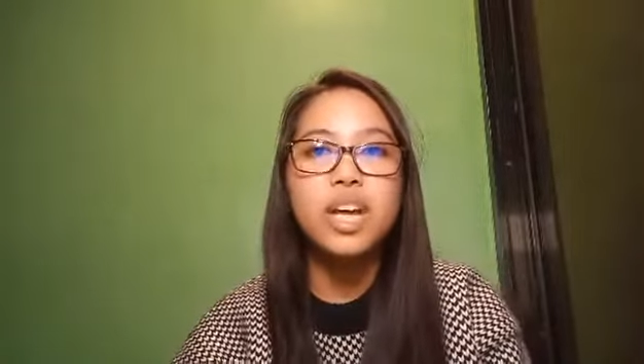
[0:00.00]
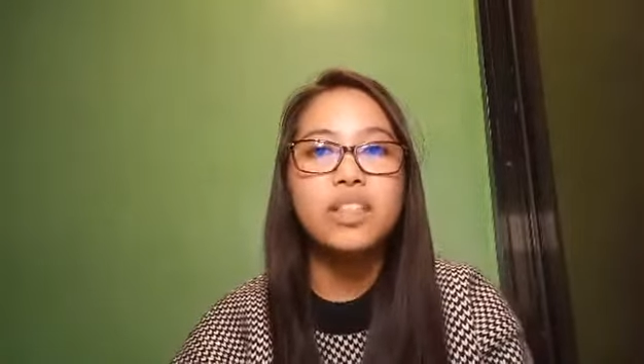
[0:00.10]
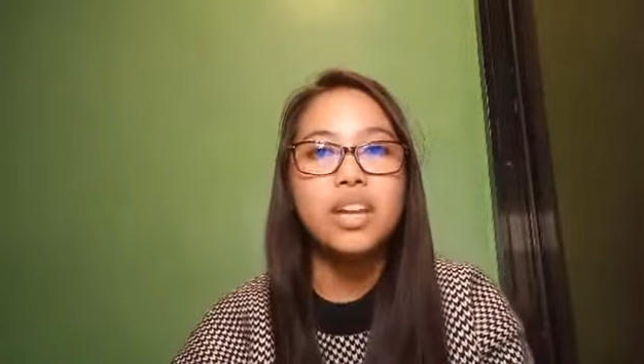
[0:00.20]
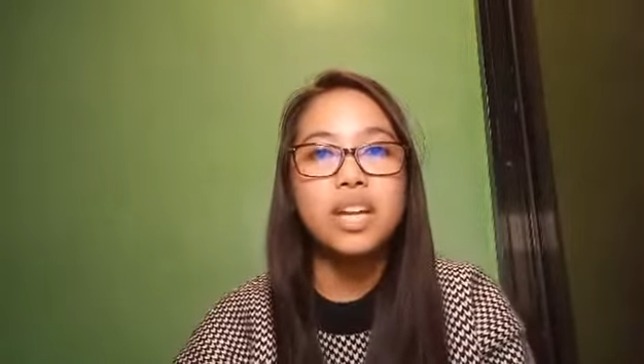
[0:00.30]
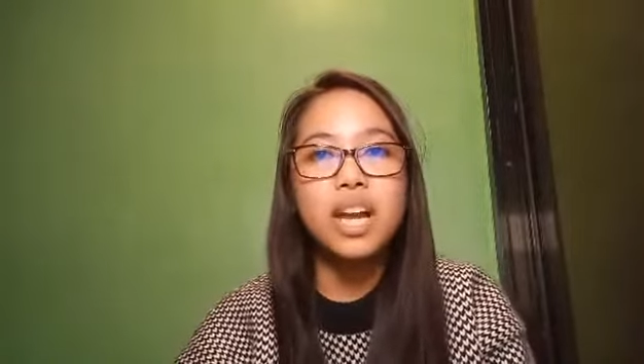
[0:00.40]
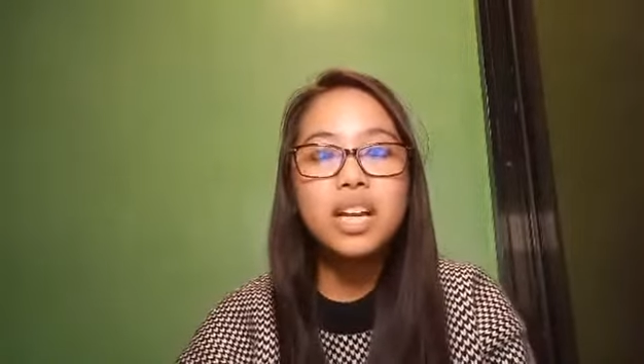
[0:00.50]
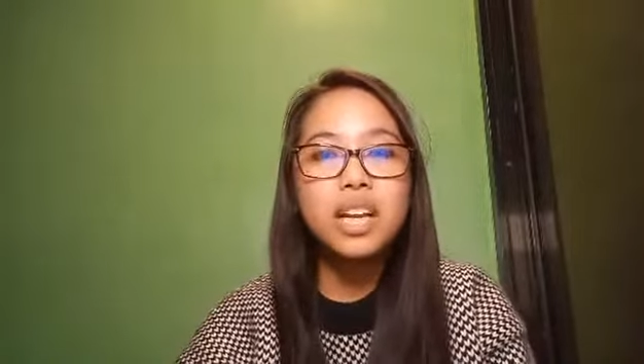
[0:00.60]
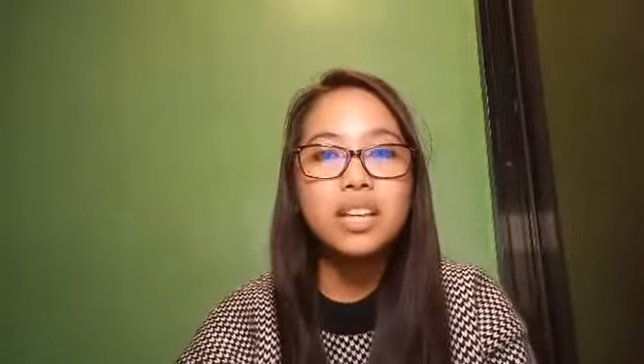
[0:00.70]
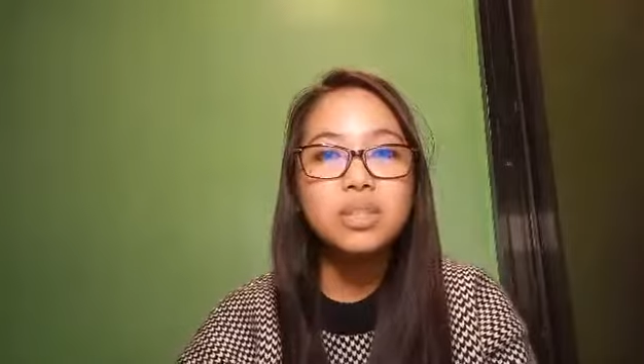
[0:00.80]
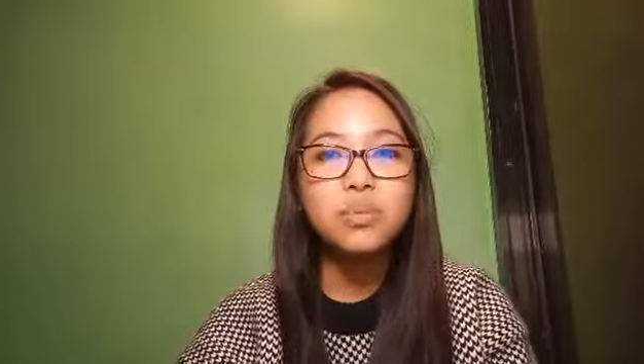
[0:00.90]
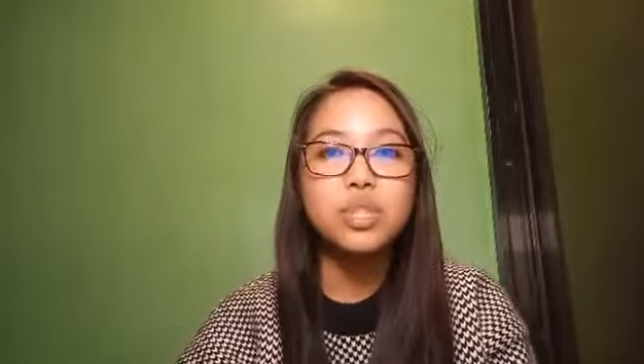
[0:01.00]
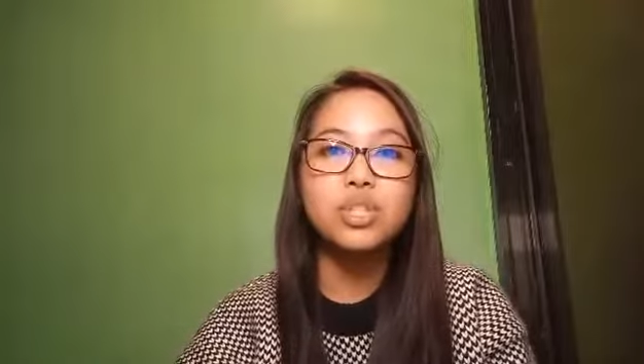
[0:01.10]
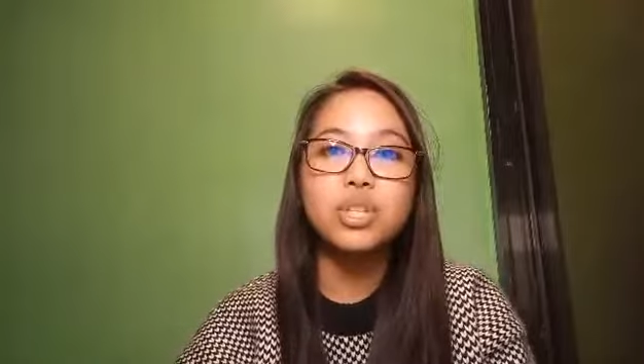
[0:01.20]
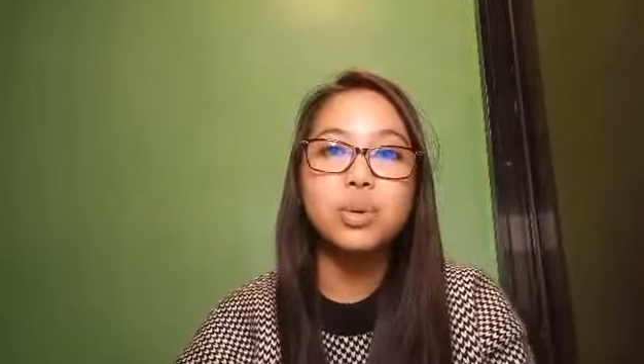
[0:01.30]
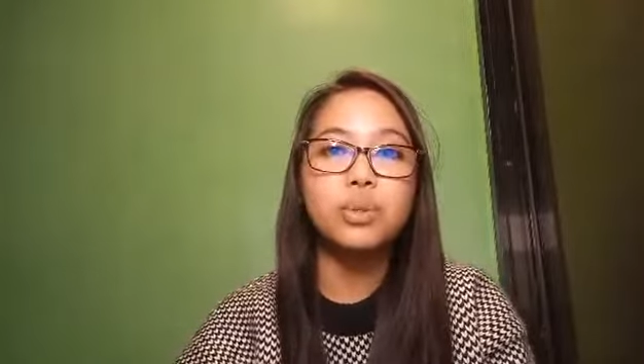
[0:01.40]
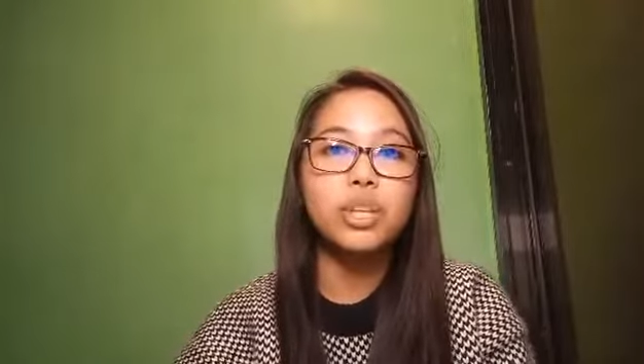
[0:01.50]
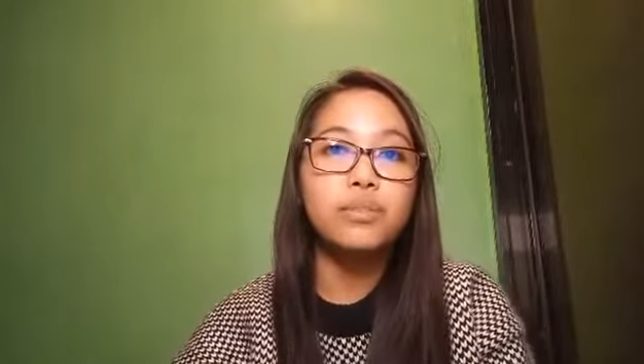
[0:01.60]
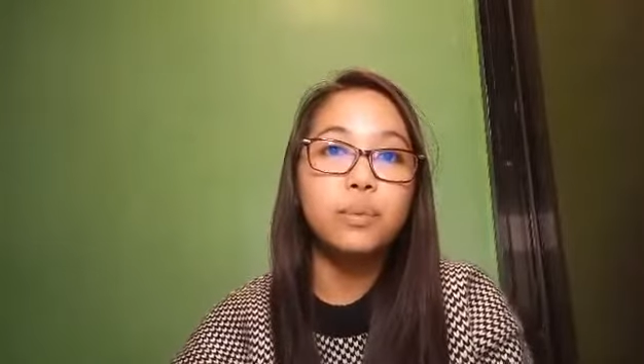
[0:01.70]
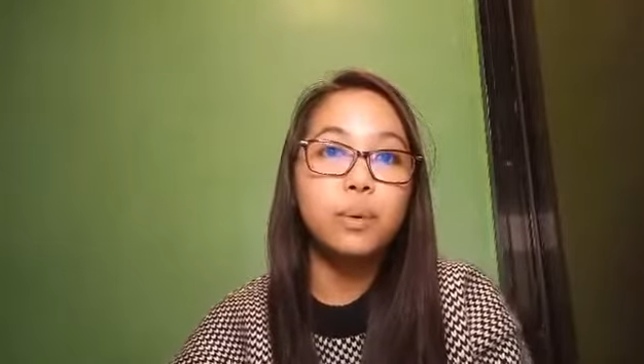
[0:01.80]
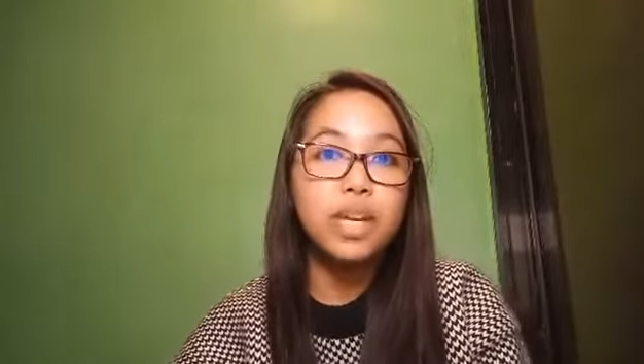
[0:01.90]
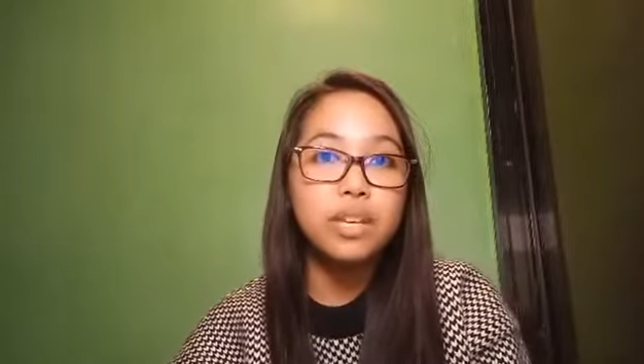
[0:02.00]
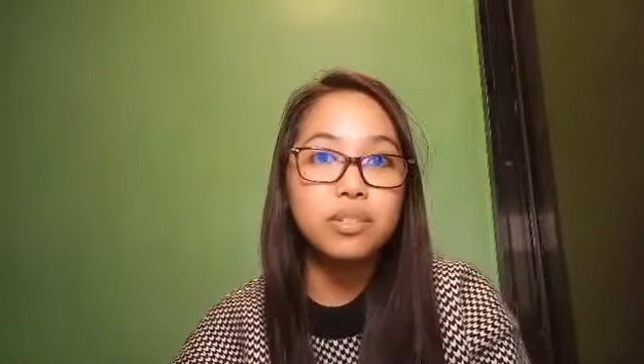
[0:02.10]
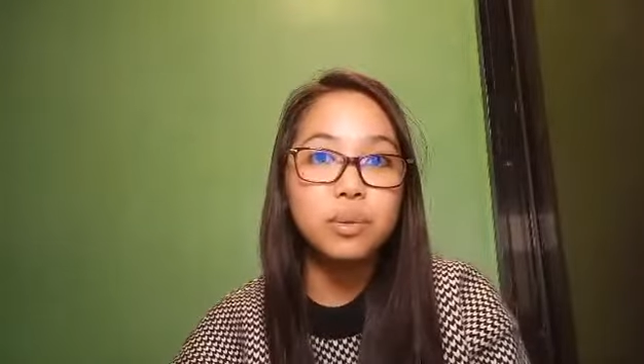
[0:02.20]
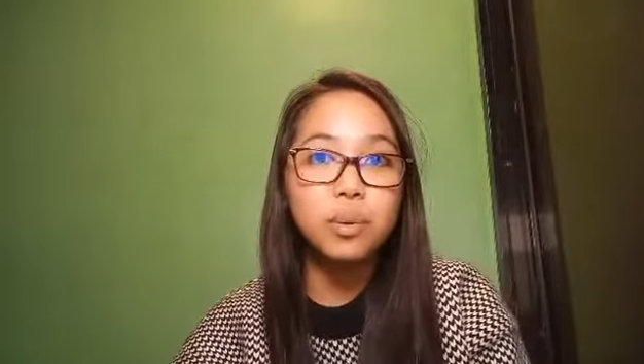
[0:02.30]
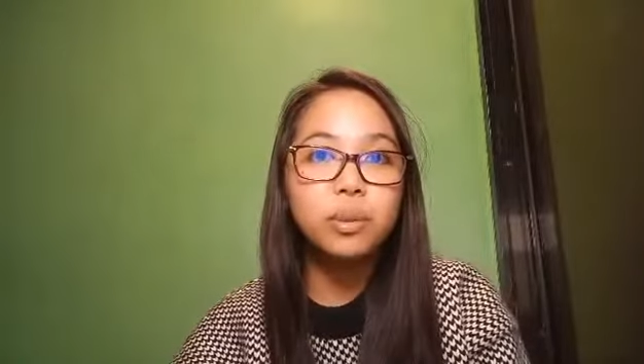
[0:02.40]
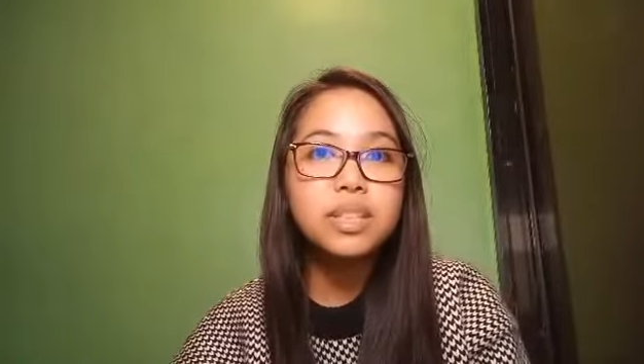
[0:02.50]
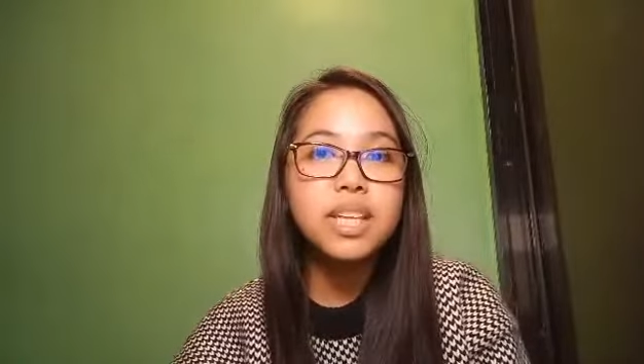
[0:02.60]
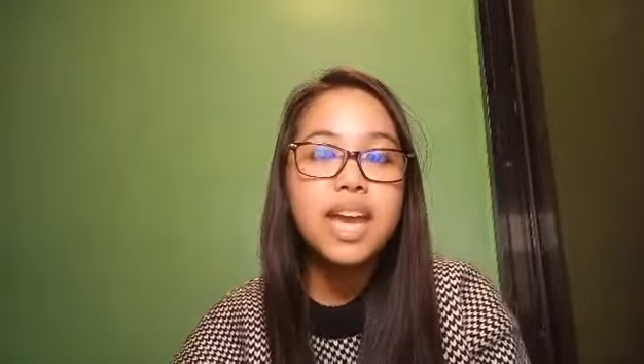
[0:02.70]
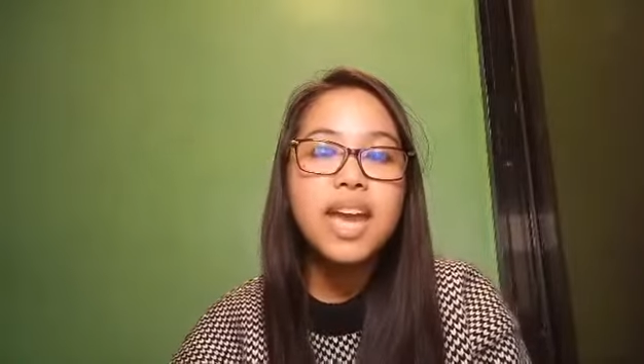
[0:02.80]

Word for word: The youngest was just only 4 years old,